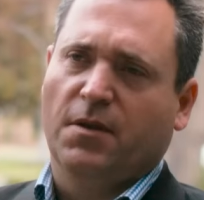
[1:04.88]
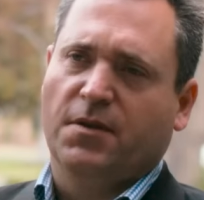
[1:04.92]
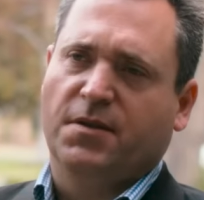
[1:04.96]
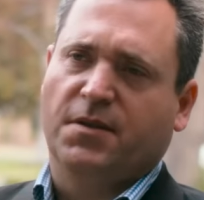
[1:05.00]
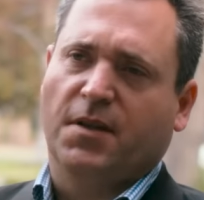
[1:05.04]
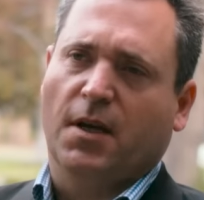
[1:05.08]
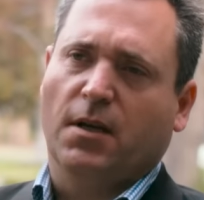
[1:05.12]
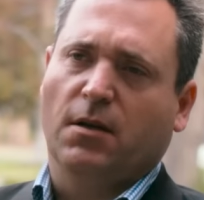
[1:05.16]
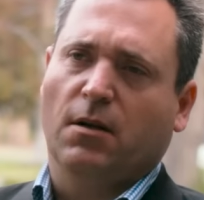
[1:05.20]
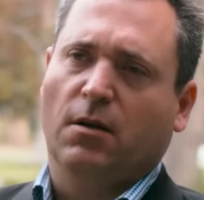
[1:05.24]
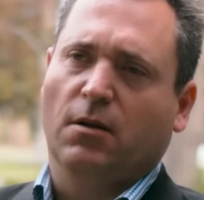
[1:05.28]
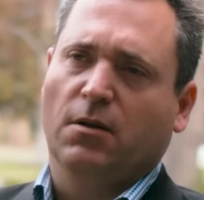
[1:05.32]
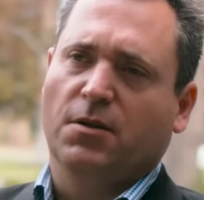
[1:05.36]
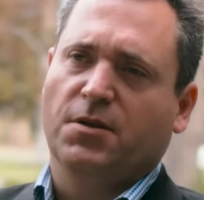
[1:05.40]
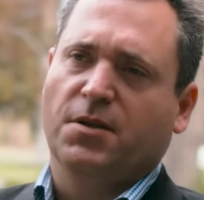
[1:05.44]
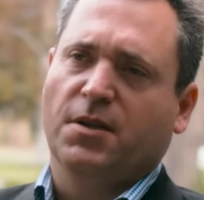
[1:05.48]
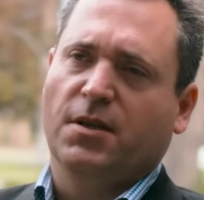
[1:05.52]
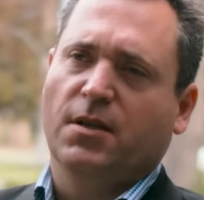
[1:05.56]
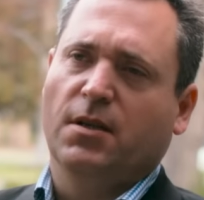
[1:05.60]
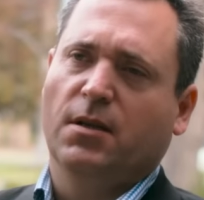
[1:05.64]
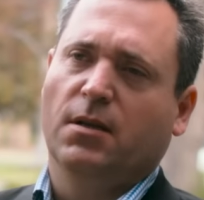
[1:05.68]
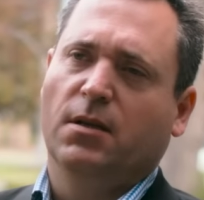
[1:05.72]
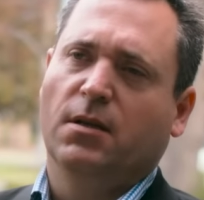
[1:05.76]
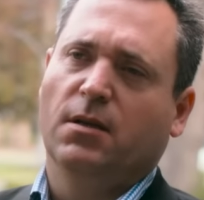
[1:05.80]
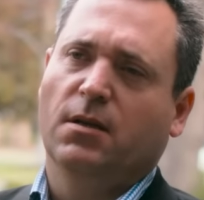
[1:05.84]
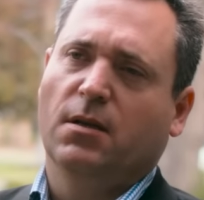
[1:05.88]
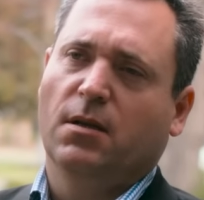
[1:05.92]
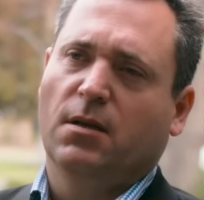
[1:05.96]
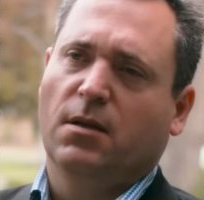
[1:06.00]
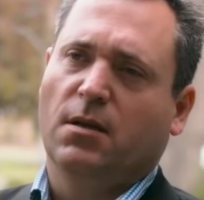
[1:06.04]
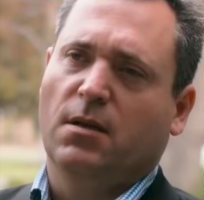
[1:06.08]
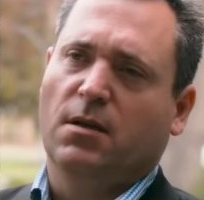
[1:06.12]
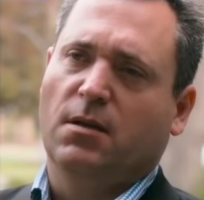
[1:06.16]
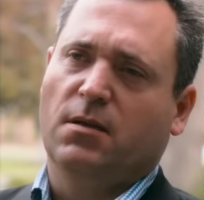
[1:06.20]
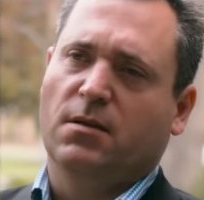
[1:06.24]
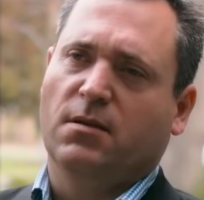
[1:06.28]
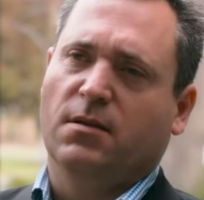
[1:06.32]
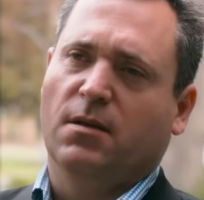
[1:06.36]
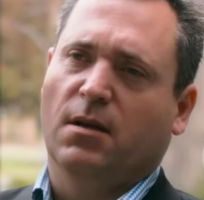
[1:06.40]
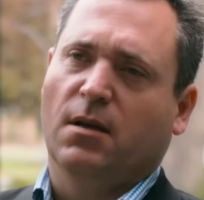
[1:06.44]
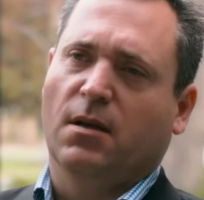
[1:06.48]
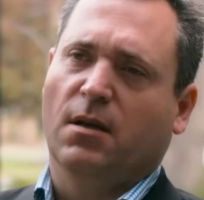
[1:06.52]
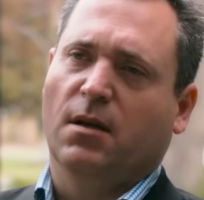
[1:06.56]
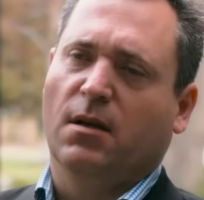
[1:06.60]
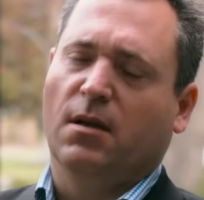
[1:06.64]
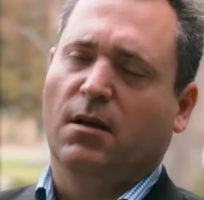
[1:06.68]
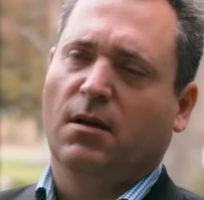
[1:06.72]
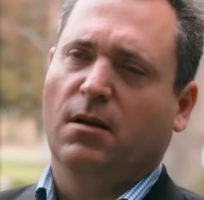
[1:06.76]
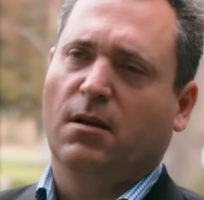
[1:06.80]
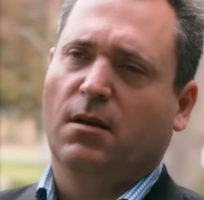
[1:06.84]
This technology is
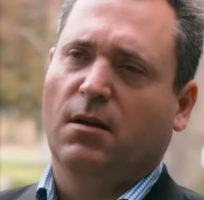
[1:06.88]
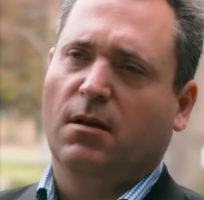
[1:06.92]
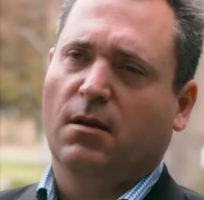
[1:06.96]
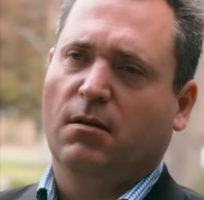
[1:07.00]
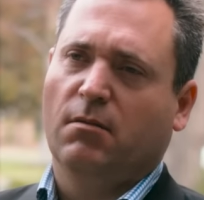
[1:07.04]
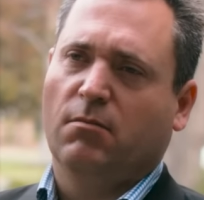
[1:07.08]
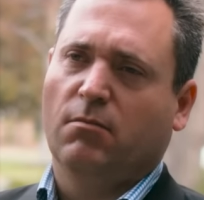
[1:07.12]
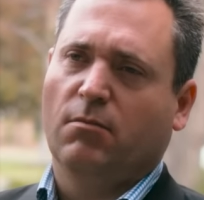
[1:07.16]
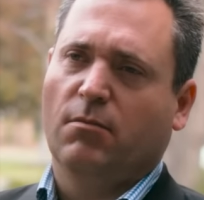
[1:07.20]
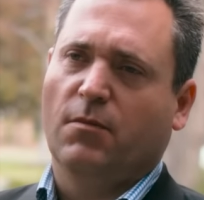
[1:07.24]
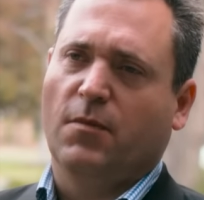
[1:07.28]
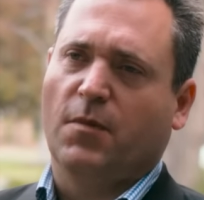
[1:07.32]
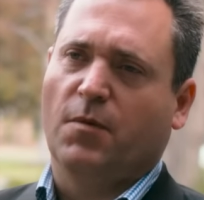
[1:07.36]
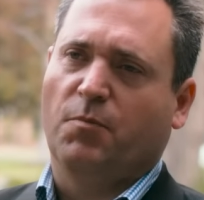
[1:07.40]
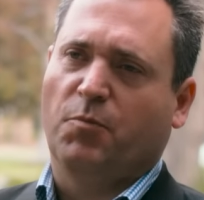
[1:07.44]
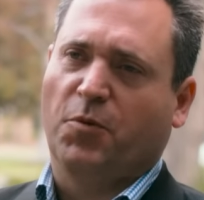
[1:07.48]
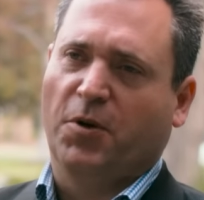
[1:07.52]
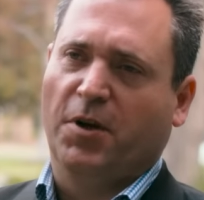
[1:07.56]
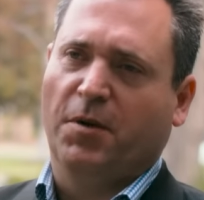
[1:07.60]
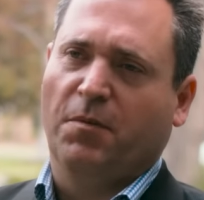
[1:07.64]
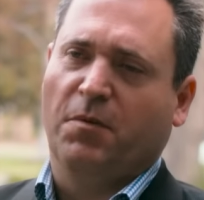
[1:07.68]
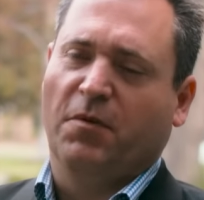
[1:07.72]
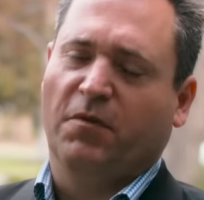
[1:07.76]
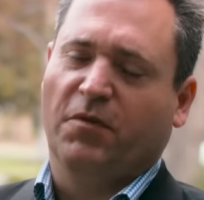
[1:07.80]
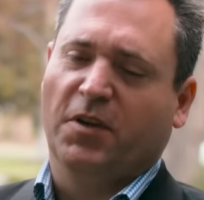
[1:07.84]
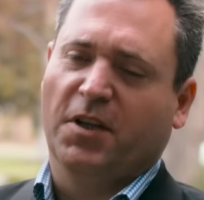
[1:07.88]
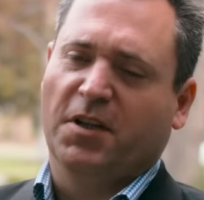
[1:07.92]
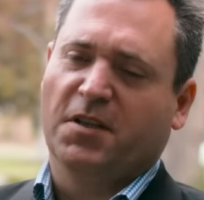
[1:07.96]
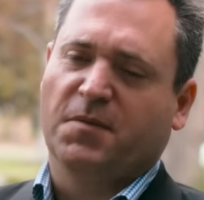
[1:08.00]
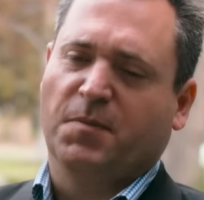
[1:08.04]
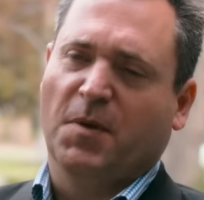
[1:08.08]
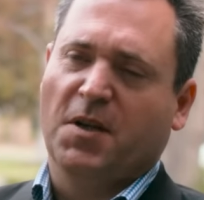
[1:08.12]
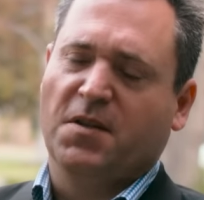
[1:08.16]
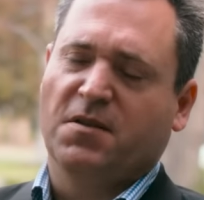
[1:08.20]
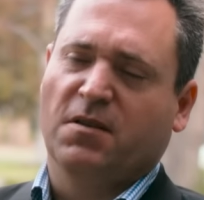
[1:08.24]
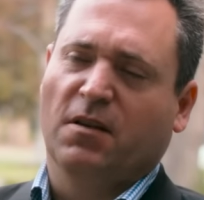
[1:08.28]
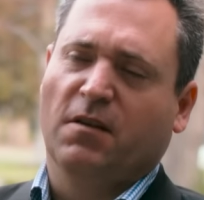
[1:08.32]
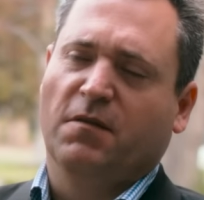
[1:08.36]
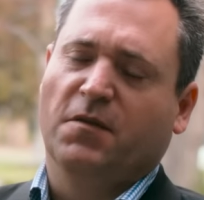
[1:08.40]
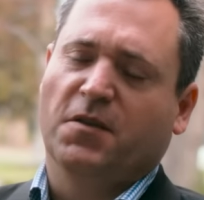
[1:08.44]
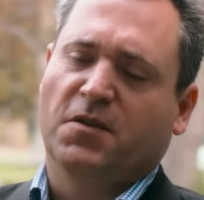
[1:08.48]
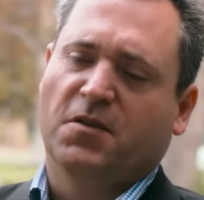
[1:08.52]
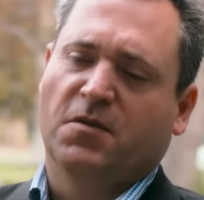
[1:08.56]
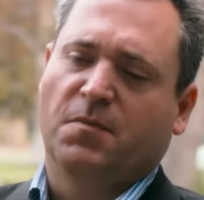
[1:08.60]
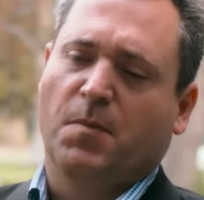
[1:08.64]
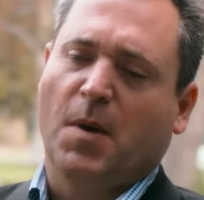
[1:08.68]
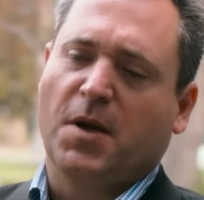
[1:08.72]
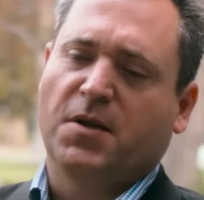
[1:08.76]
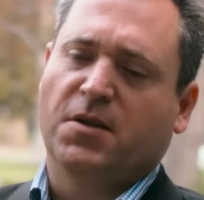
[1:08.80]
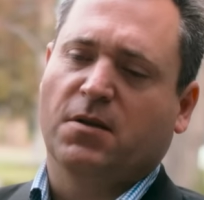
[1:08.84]
prohibitively expensive.
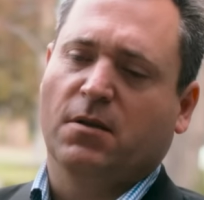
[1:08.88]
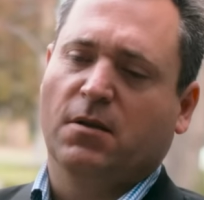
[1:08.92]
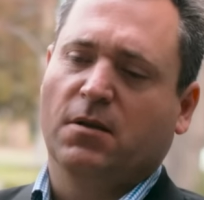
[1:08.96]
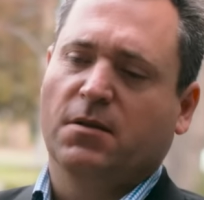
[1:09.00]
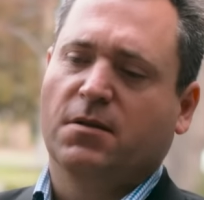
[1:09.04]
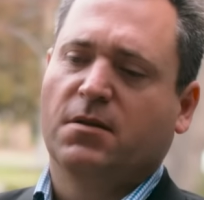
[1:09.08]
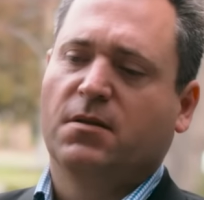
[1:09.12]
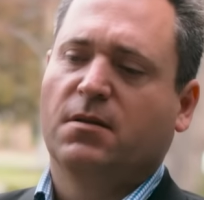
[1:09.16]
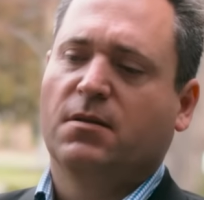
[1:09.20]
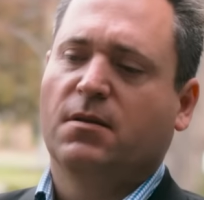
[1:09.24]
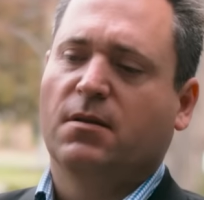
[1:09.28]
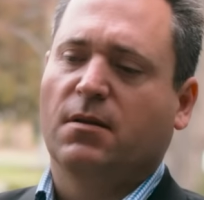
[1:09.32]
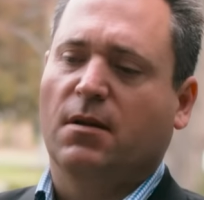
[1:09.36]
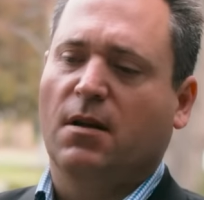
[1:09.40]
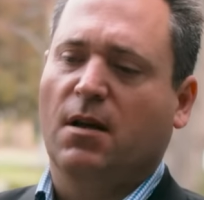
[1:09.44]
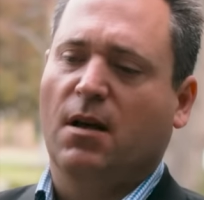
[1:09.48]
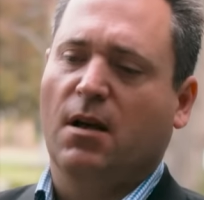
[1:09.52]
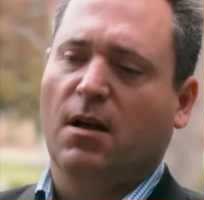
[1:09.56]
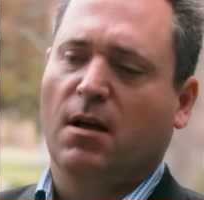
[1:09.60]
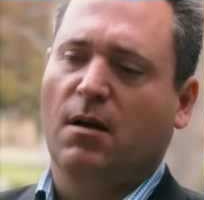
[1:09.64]
It's specialist.